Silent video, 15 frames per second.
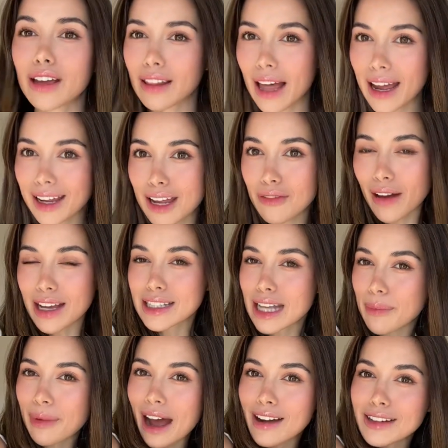like if I
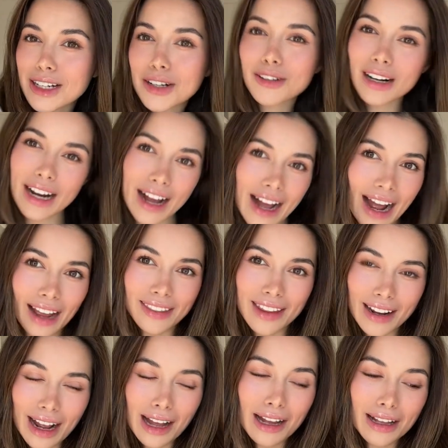step out in Korea, I
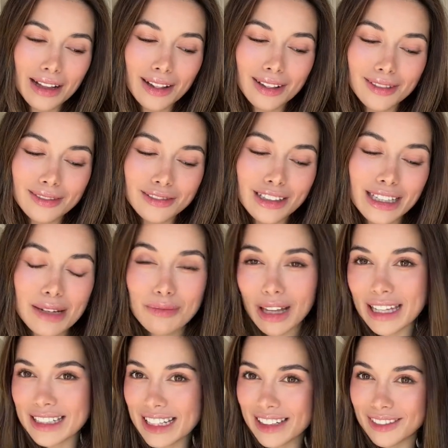think I'll really
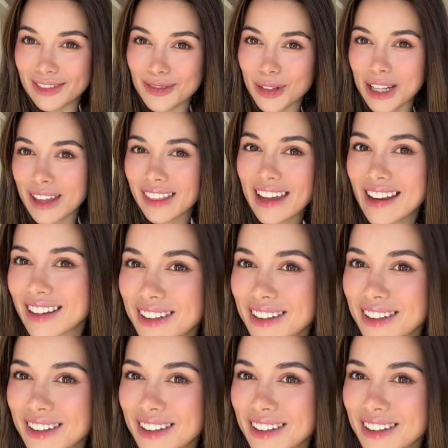blend in. What do you think?